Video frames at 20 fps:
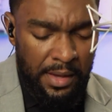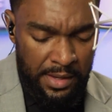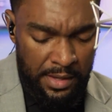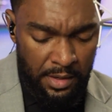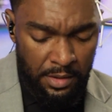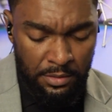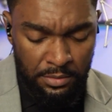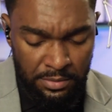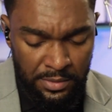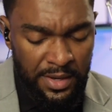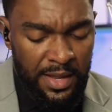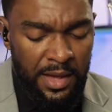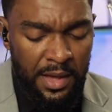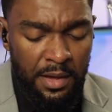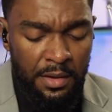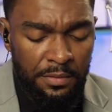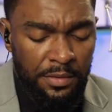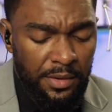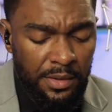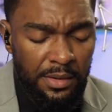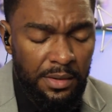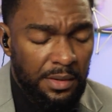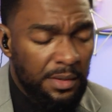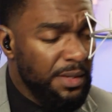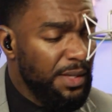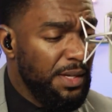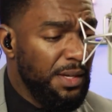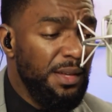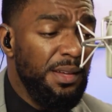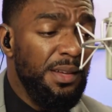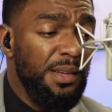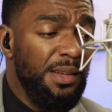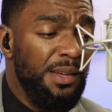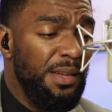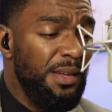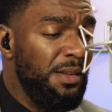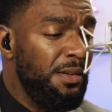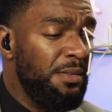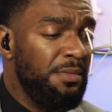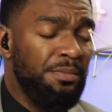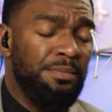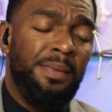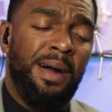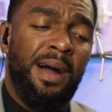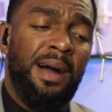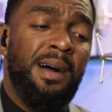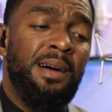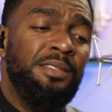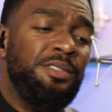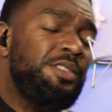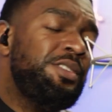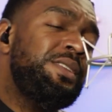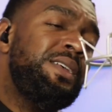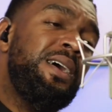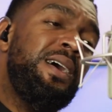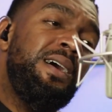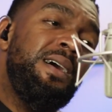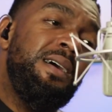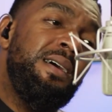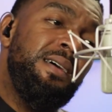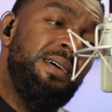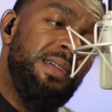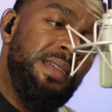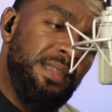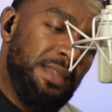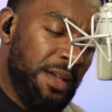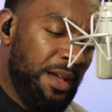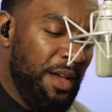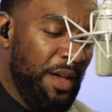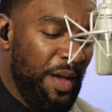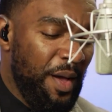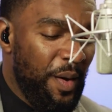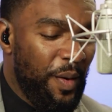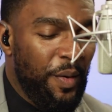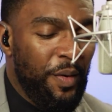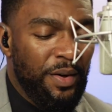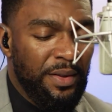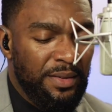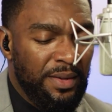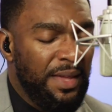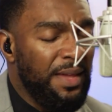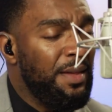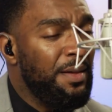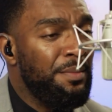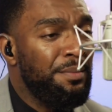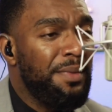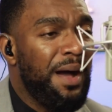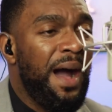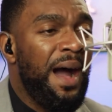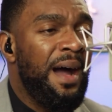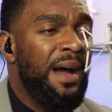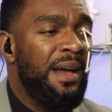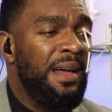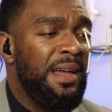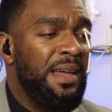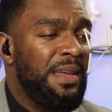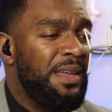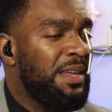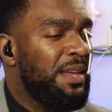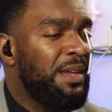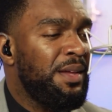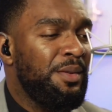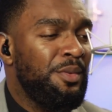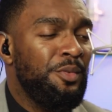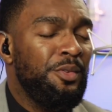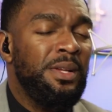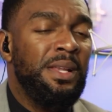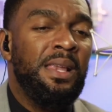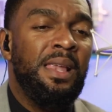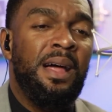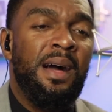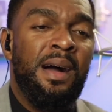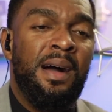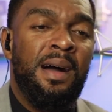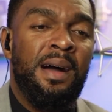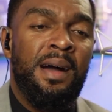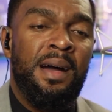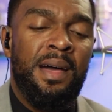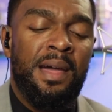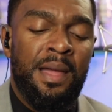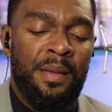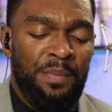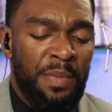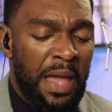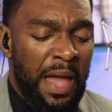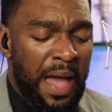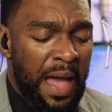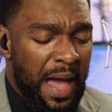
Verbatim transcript: He'll never leave my side, on him I can rely.